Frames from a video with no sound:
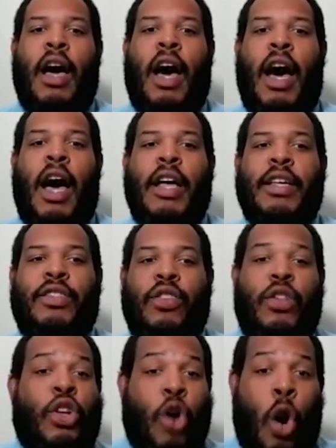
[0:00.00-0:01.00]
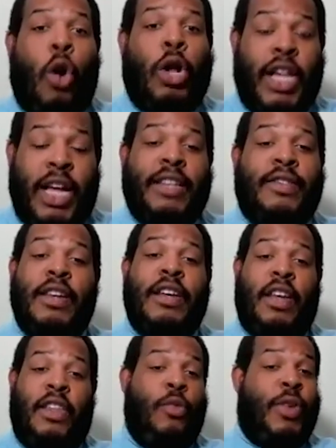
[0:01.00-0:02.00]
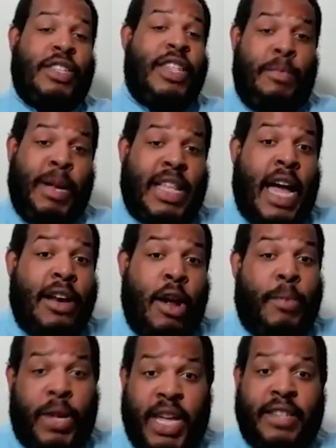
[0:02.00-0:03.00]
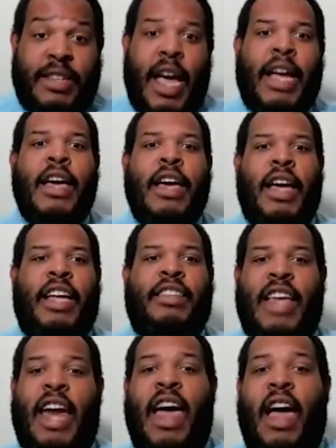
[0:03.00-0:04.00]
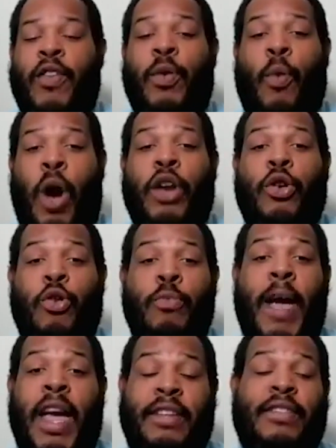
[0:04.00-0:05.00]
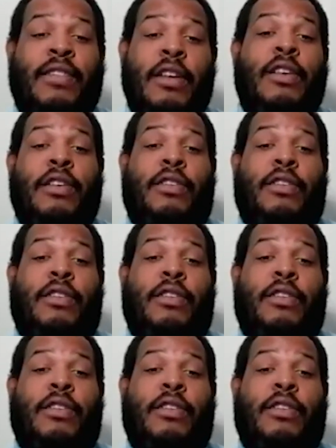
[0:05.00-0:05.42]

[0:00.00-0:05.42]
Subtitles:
So the goal is, and the reason they pick that number, they say, is that everyone who makes